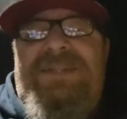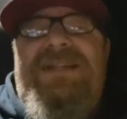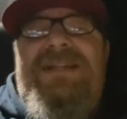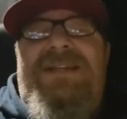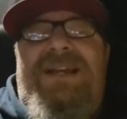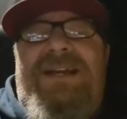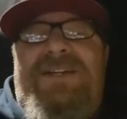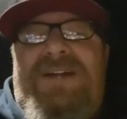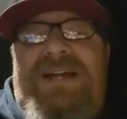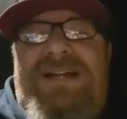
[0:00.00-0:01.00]
Good, you're
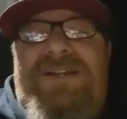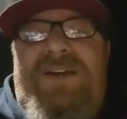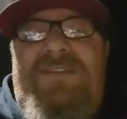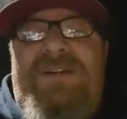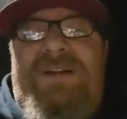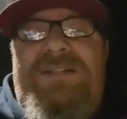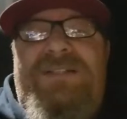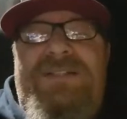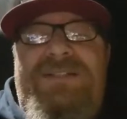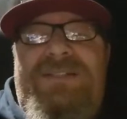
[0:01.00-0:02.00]
out of COVID on
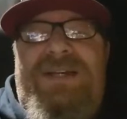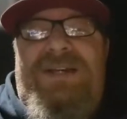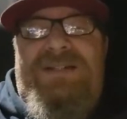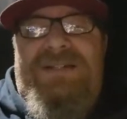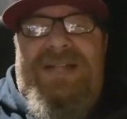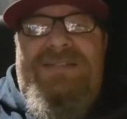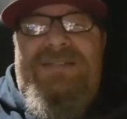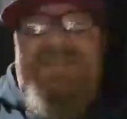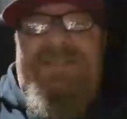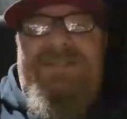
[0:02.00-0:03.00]
Tuesday.
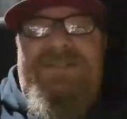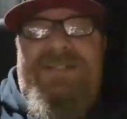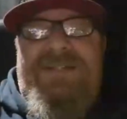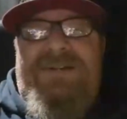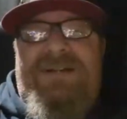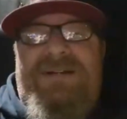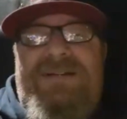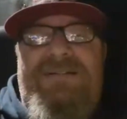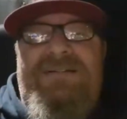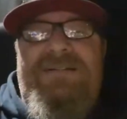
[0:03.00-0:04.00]
This Tuesday, right on.
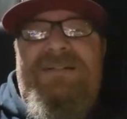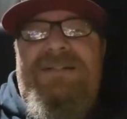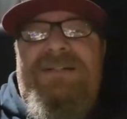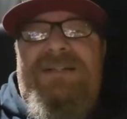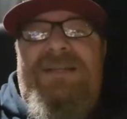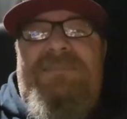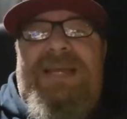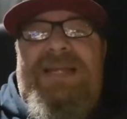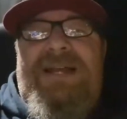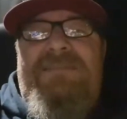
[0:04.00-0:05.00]
Get back
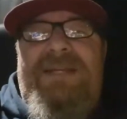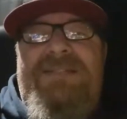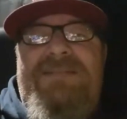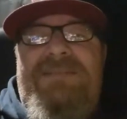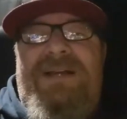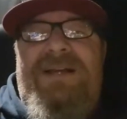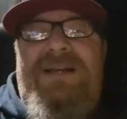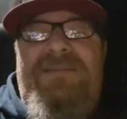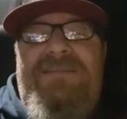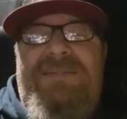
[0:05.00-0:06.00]
out, and
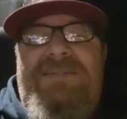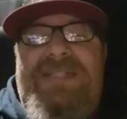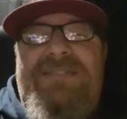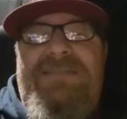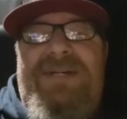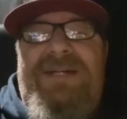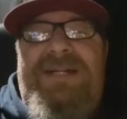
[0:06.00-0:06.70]
make some money.